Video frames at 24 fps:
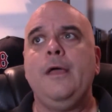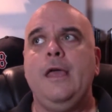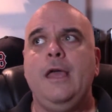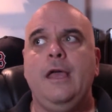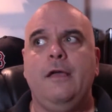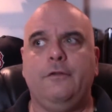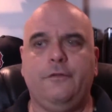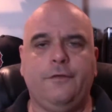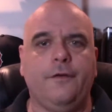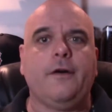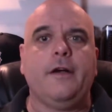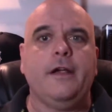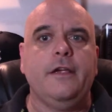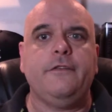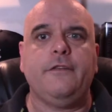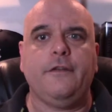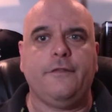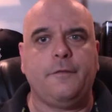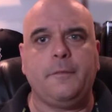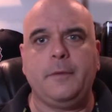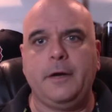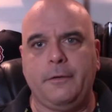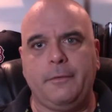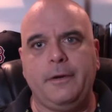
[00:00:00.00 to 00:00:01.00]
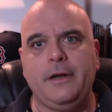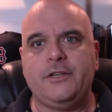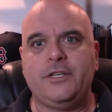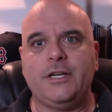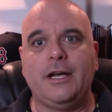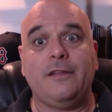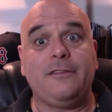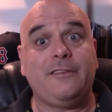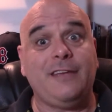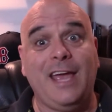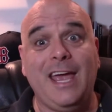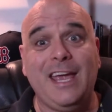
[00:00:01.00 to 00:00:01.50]
it's very easy for me to reach
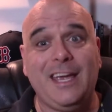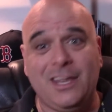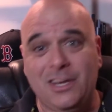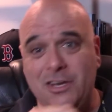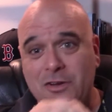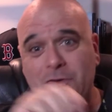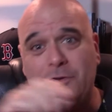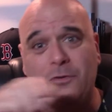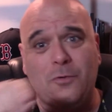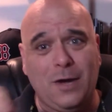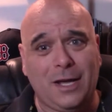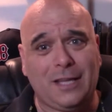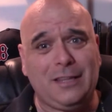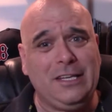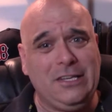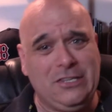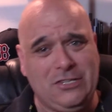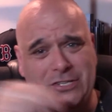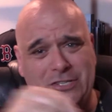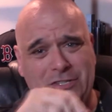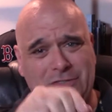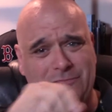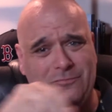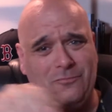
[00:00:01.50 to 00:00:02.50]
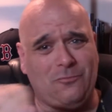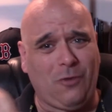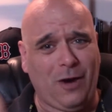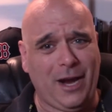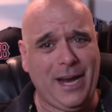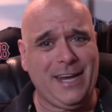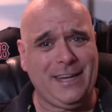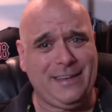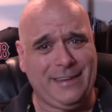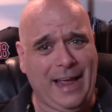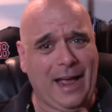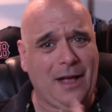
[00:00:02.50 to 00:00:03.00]
out and say, hey, can you quickly just
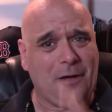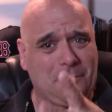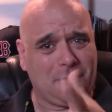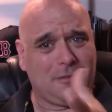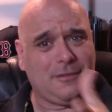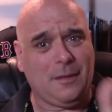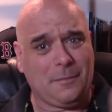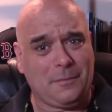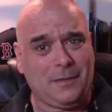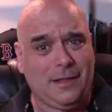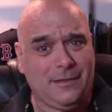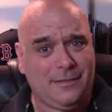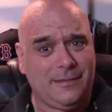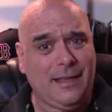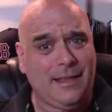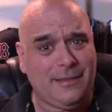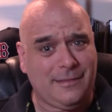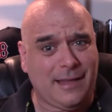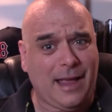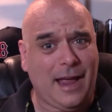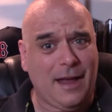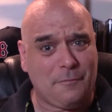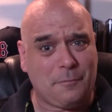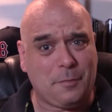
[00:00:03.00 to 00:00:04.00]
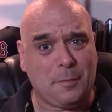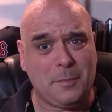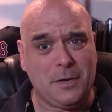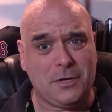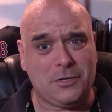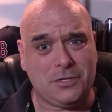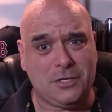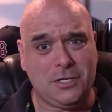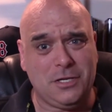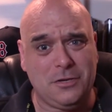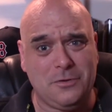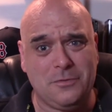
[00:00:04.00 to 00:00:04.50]
write down something that says I have
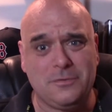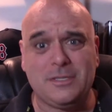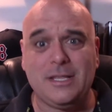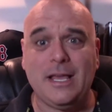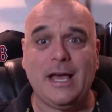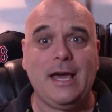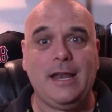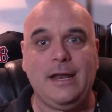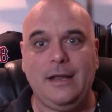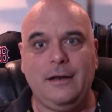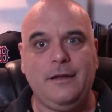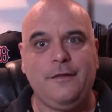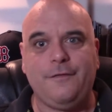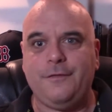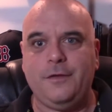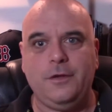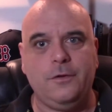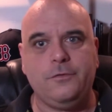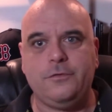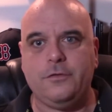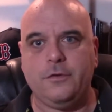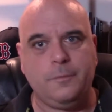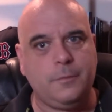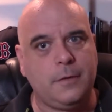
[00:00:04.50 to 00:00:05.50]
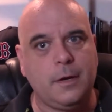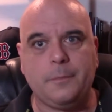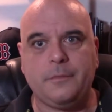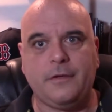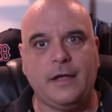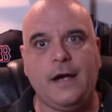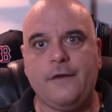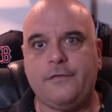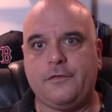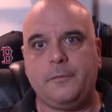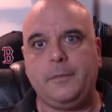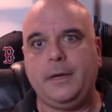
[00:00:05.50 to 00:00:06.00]
permission to use that, and if YouTube comes
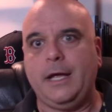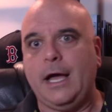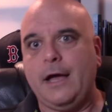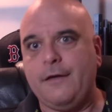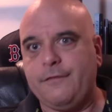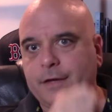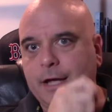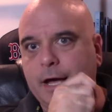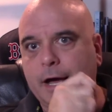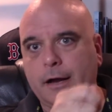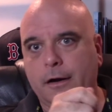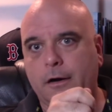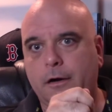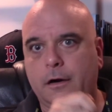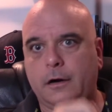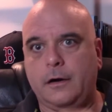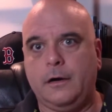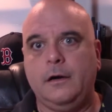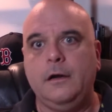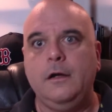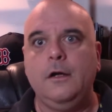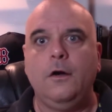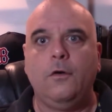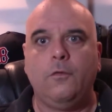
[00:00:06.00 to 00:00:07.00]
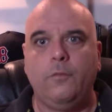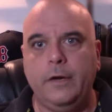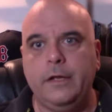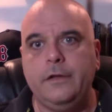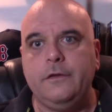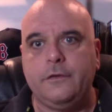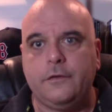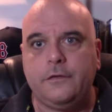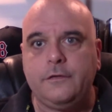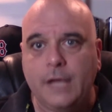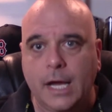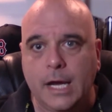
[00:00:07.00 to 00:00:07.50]
after me, I've got her
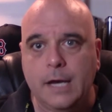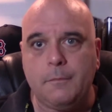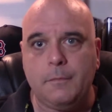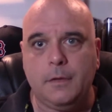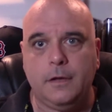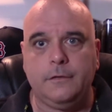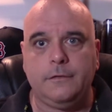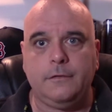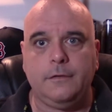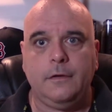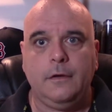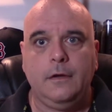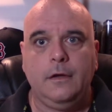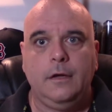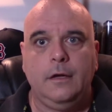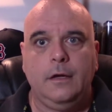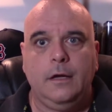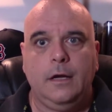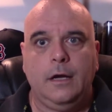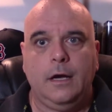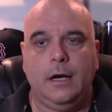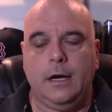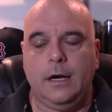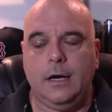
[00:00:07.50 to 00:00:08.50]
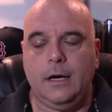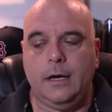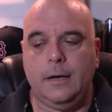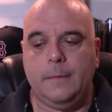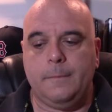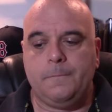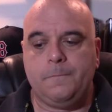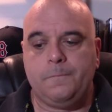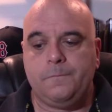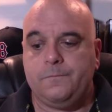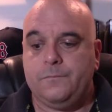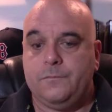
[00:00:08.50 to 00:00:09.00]
written statement.
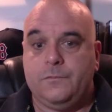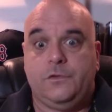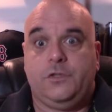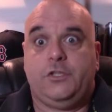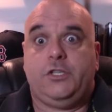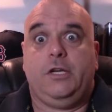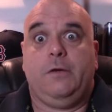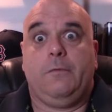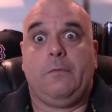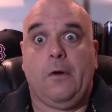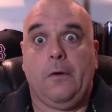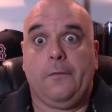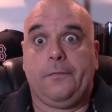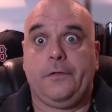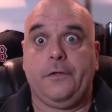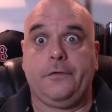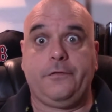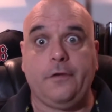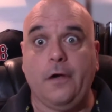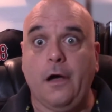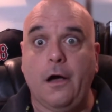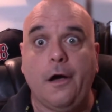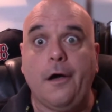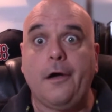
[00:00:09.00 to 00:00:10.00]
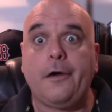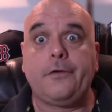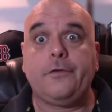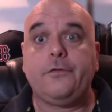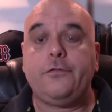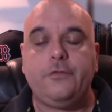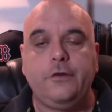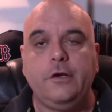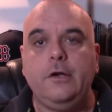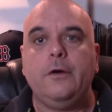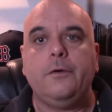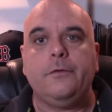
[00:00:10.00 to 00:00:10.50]
She wrote the songs.
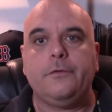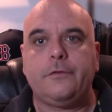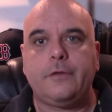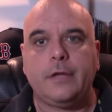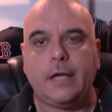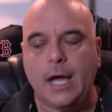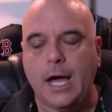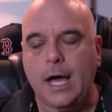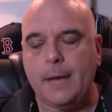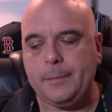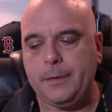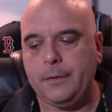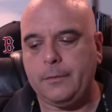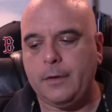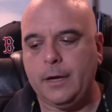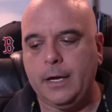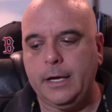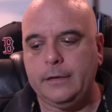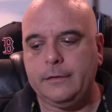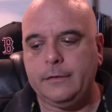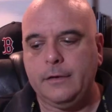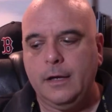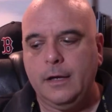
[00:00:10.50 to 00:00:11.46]
She owns the copyright.